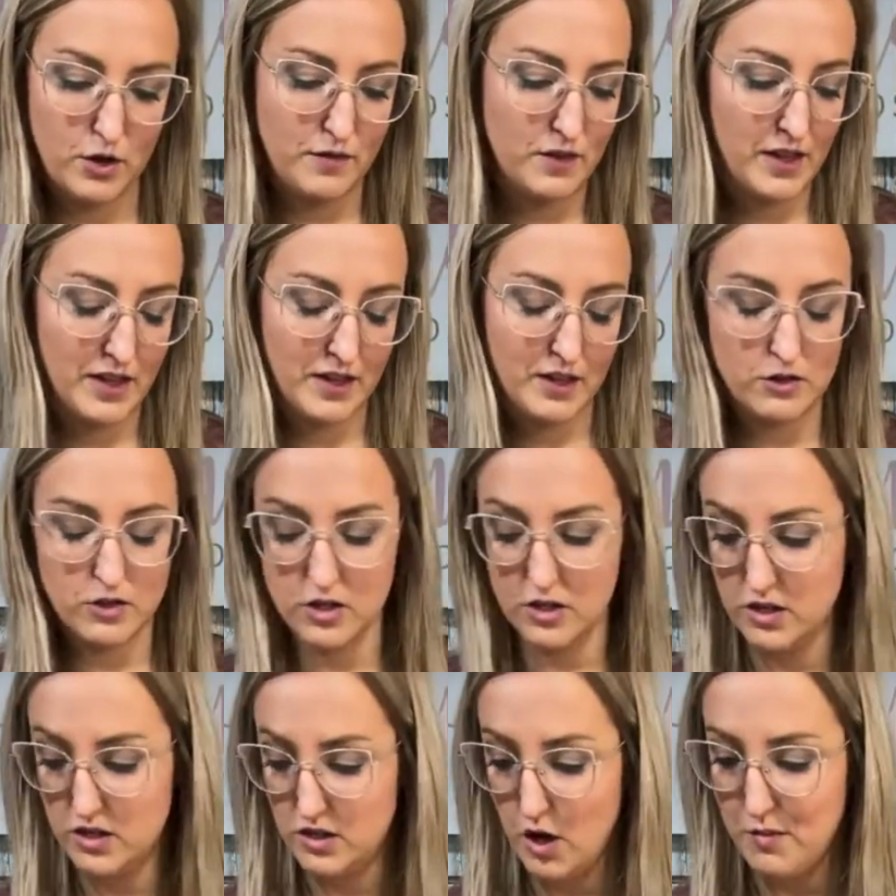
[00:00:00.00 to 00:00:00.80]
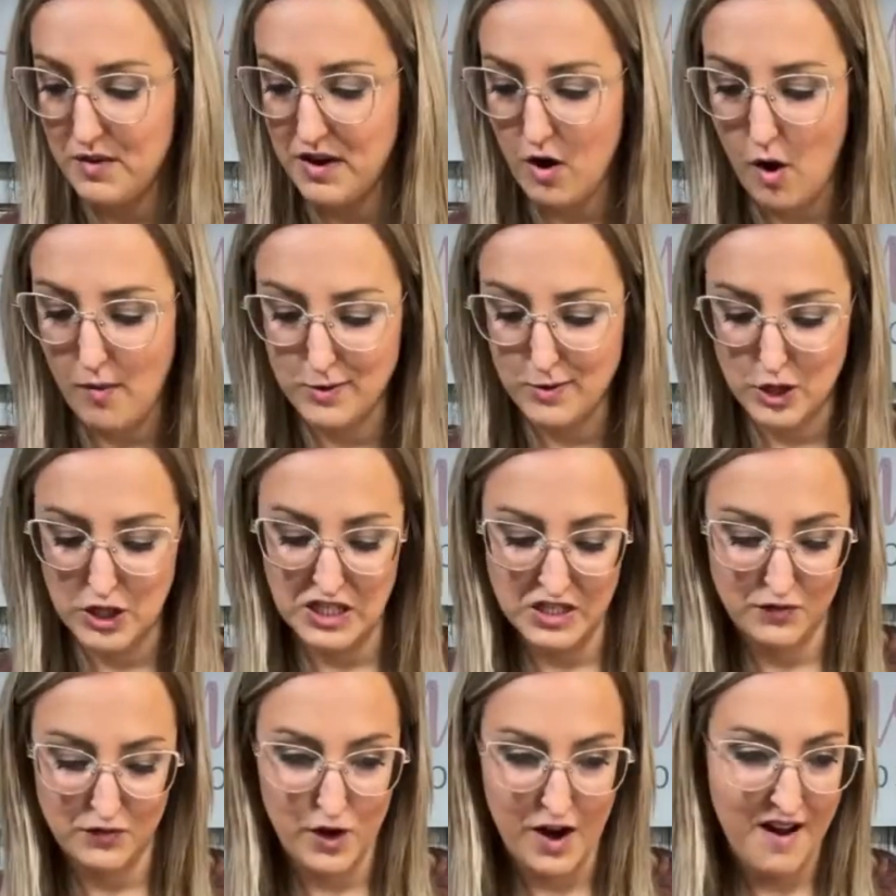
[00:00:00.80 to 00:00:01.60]
Like there's just so many options
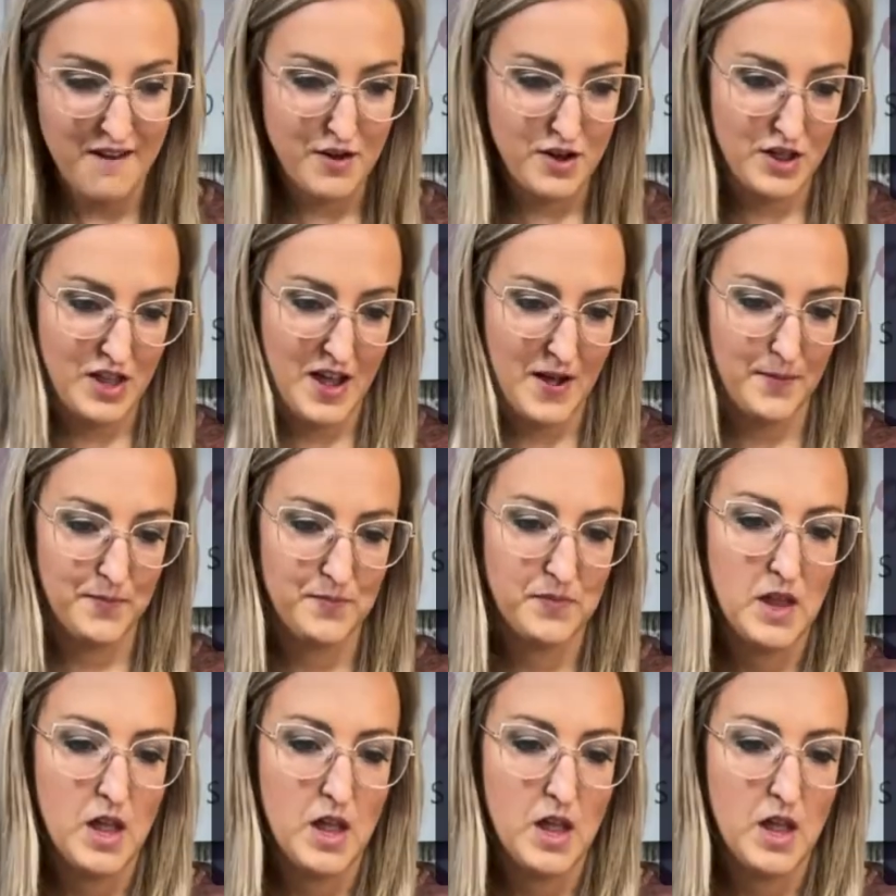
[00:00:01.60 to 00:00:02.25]
for everything.